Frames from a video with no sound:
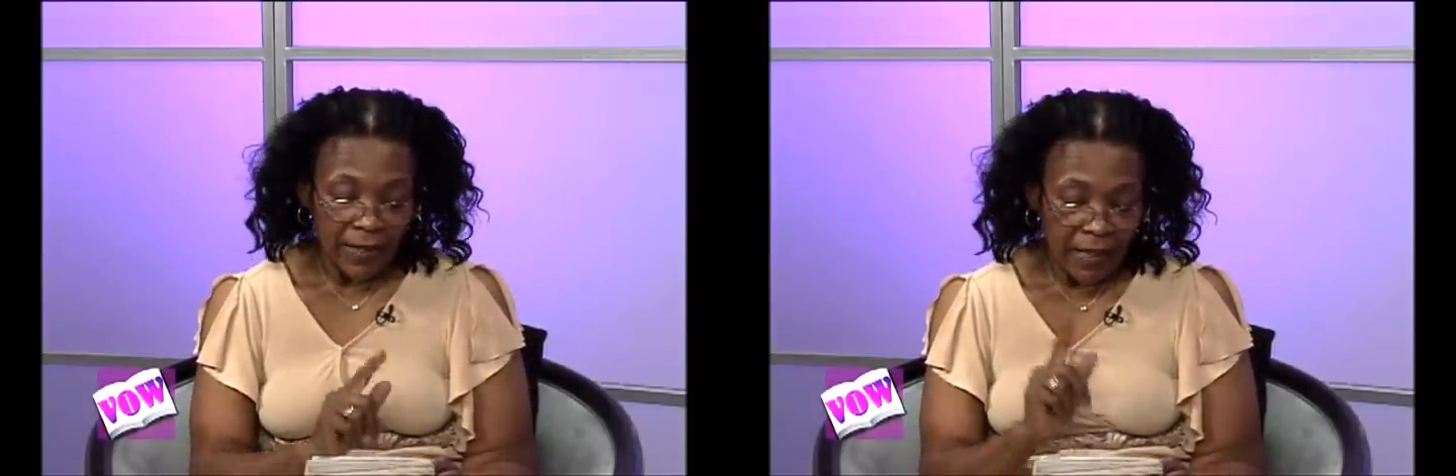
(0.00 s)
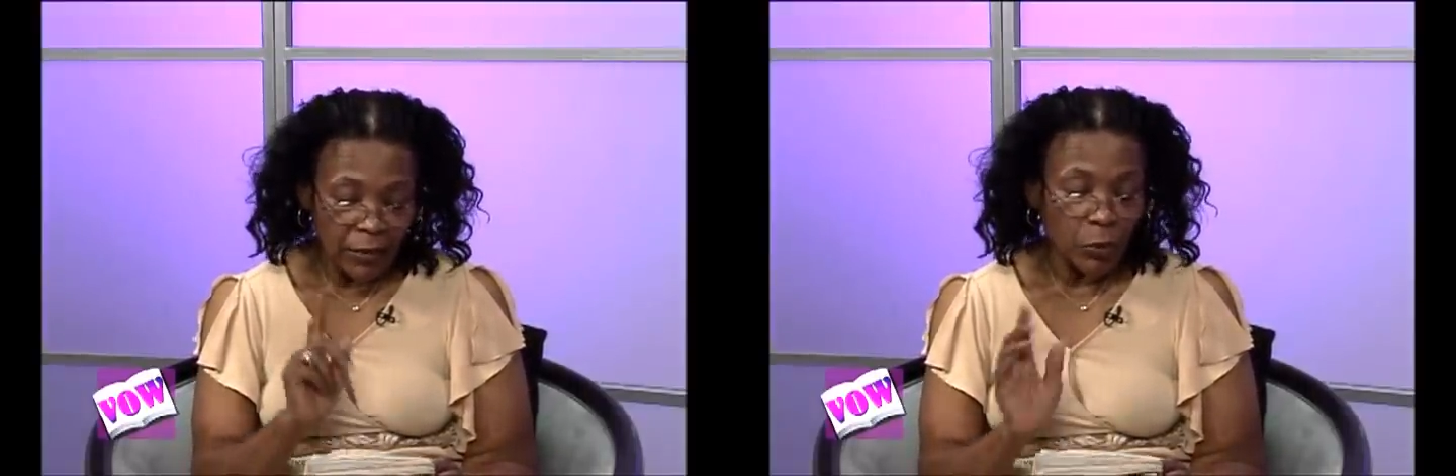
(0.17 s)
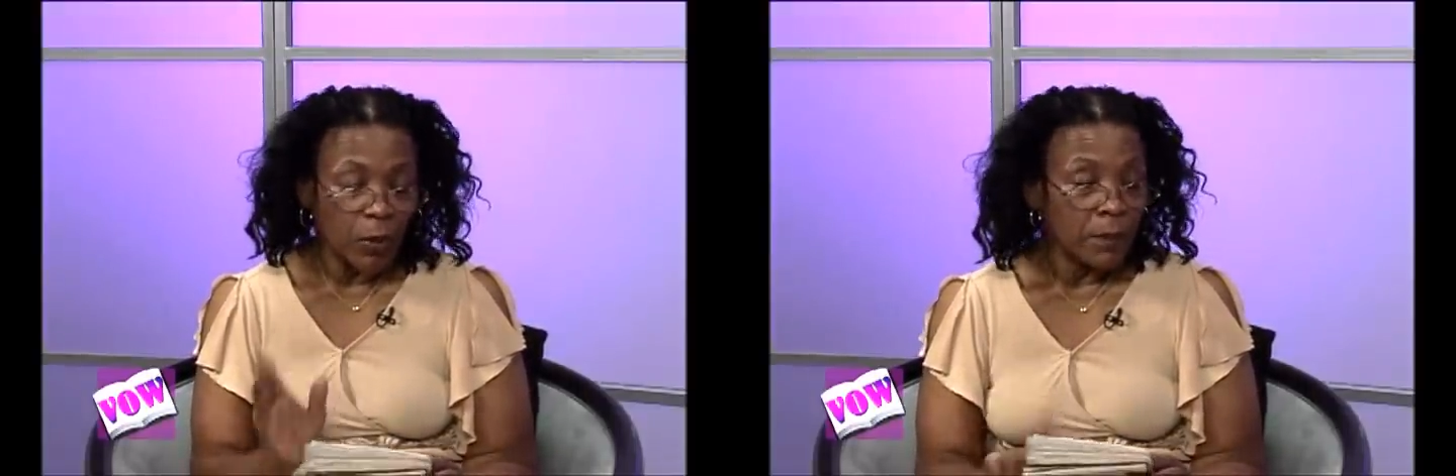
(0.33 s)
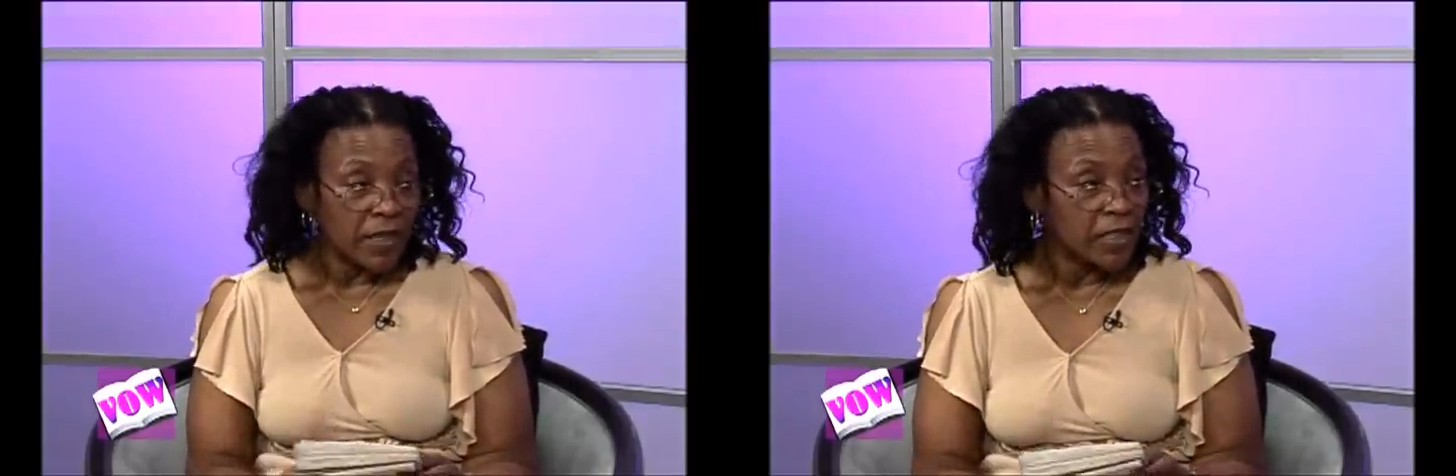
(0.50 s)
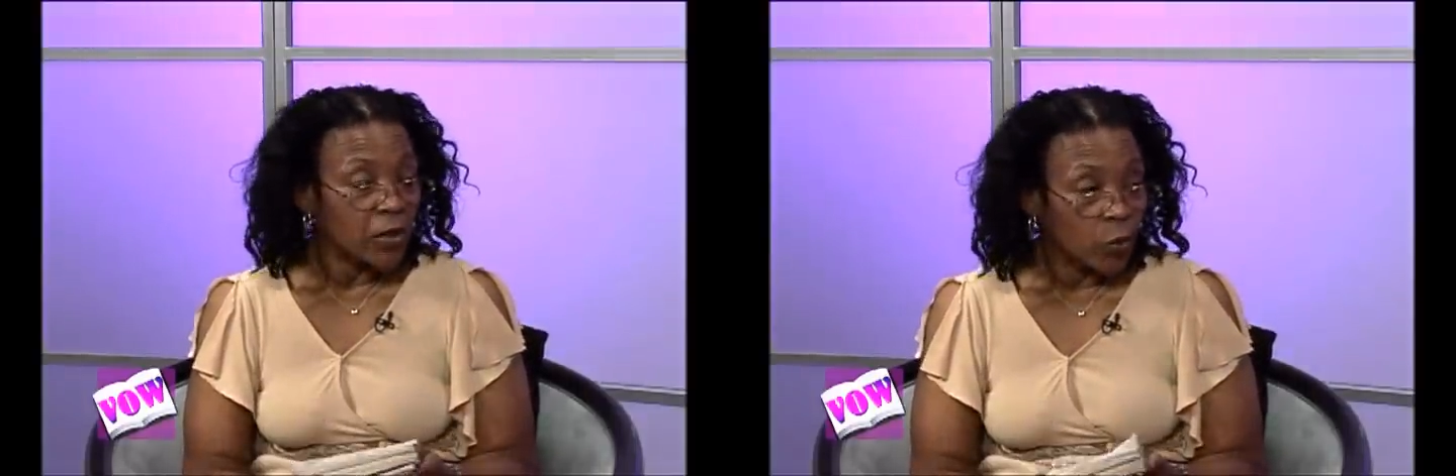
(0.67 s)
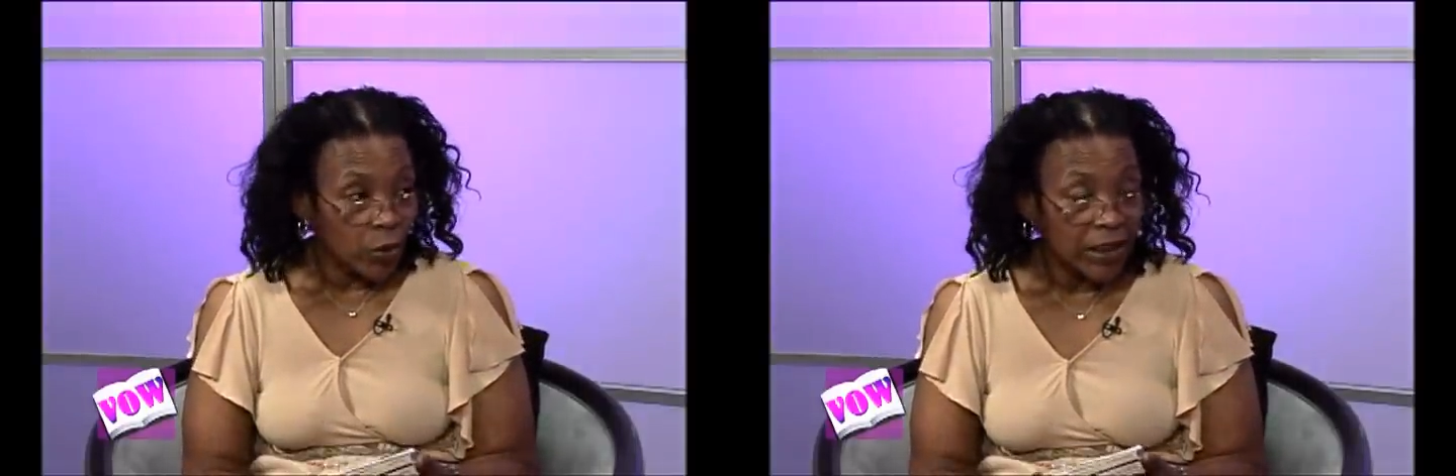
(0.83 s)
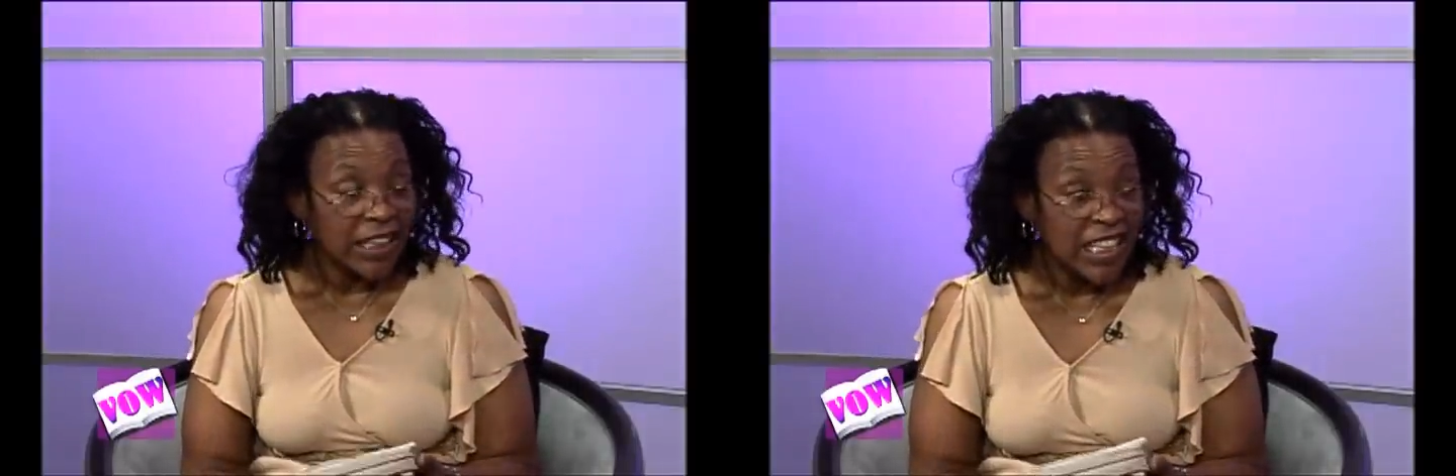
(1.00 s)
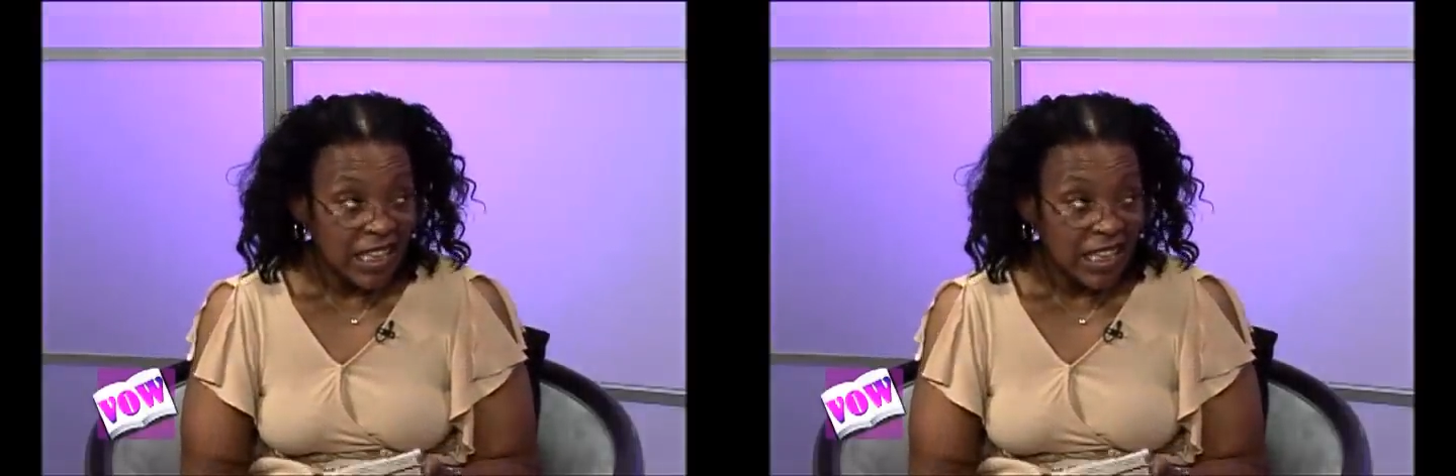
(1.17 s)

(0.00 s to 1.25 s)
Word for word: That's what Mr. Willie